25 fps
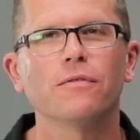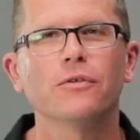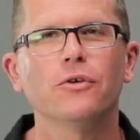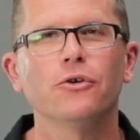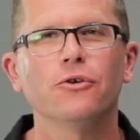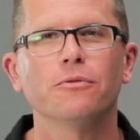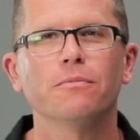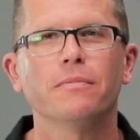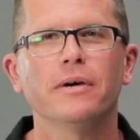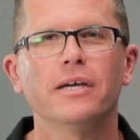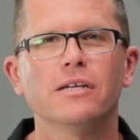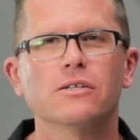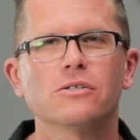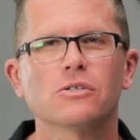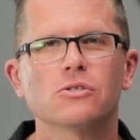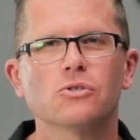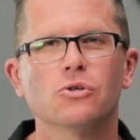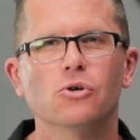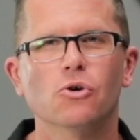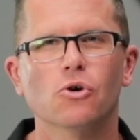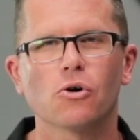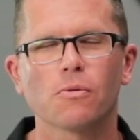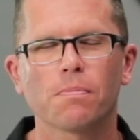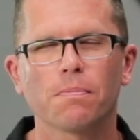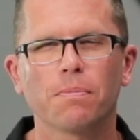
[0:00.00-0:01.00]
Newton meters of
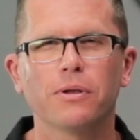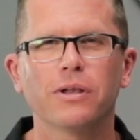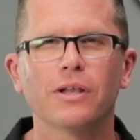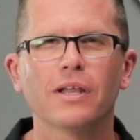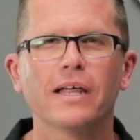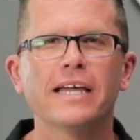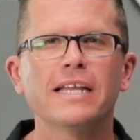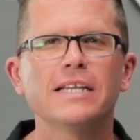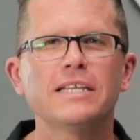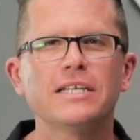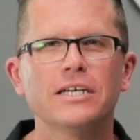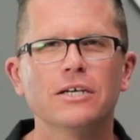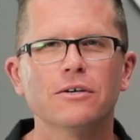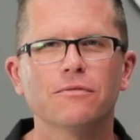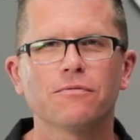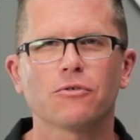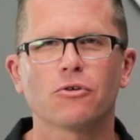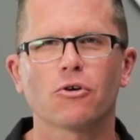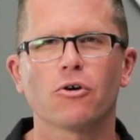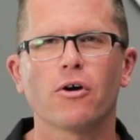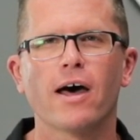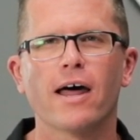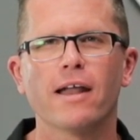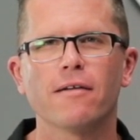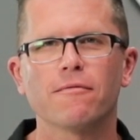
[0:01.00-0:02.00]
torque, plenty of
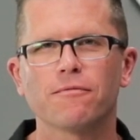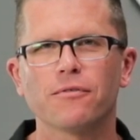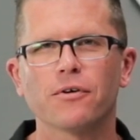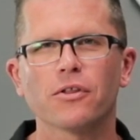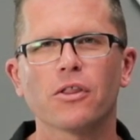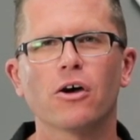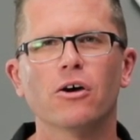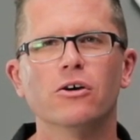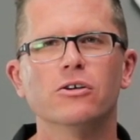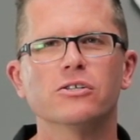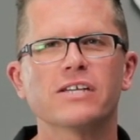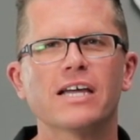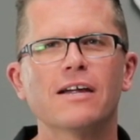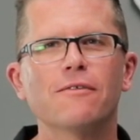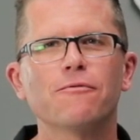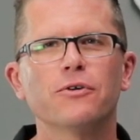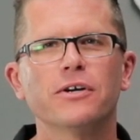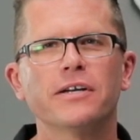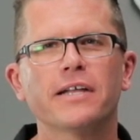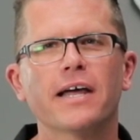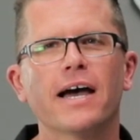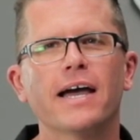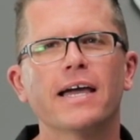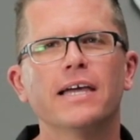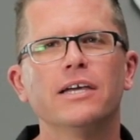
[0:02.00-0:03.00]
grunt for those
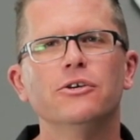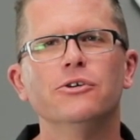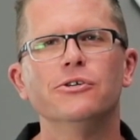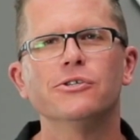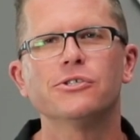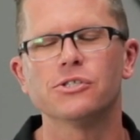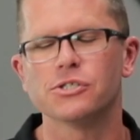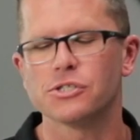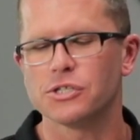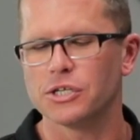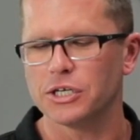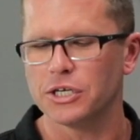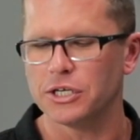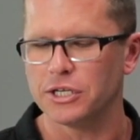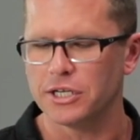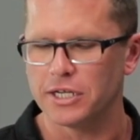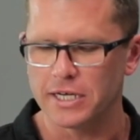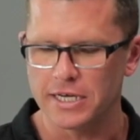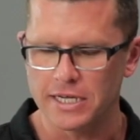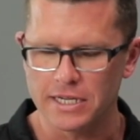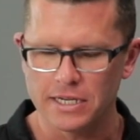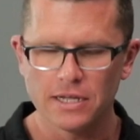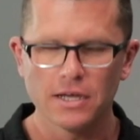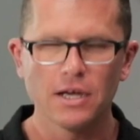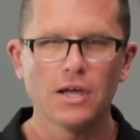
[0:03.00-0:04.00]
everyday uses that you
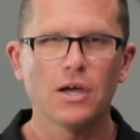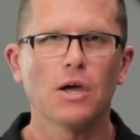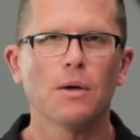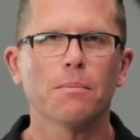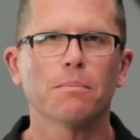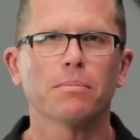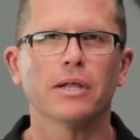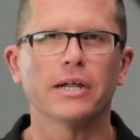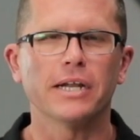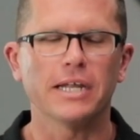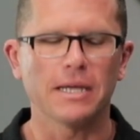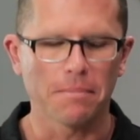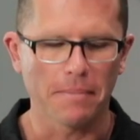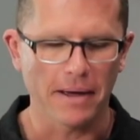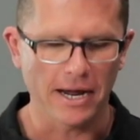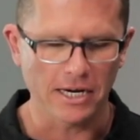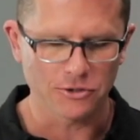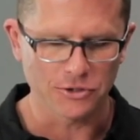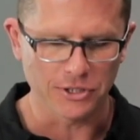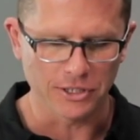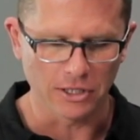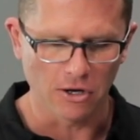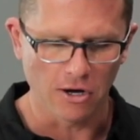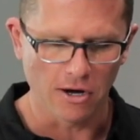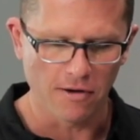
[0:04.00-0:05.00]
need, plenty of
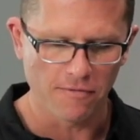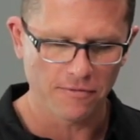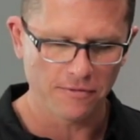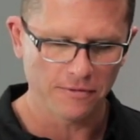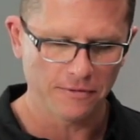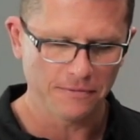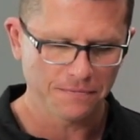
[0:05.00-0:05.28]
battery life.